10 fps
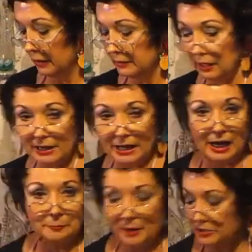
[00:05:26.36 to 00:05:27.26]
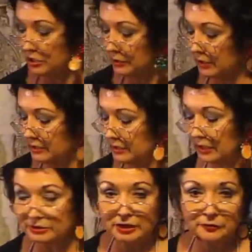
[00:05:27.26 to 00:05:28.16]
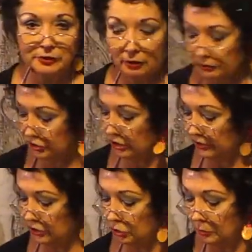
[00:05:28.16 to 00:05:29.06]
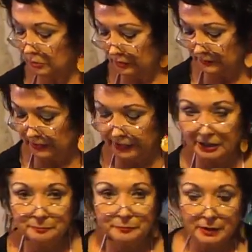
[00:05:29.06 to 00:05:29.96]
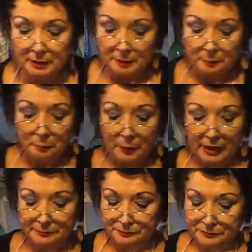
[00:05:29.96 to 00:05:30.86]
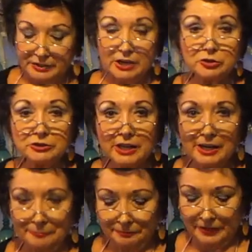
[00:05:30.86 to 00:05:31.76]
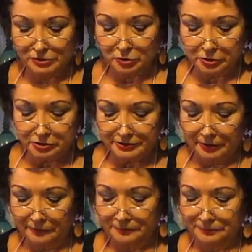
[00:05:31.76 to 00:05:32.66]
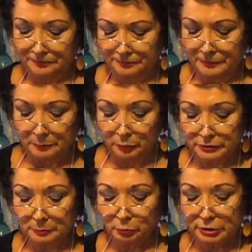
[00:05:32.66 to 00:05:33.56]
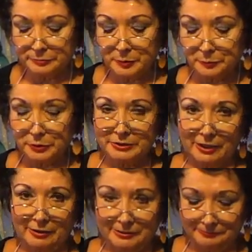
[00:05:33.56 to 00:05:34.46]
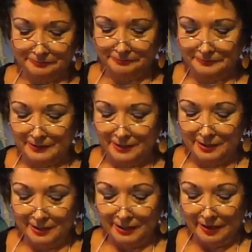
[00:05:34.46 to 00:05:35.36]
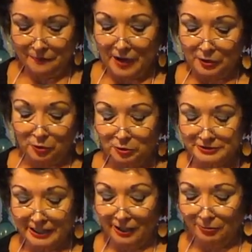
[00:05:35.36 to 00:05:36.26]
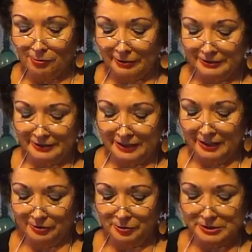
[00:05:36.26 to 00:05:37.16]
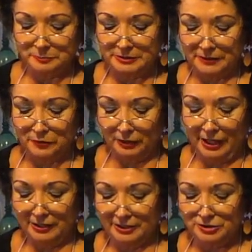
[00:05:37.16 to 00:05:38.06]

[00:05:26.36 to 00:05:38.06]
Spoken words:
Now, like I mentioned, this is a difficult chili to clean, but take your time. Enjoy yourself. Put some Christmas music on. In fact, you could sing along Christmas if you like.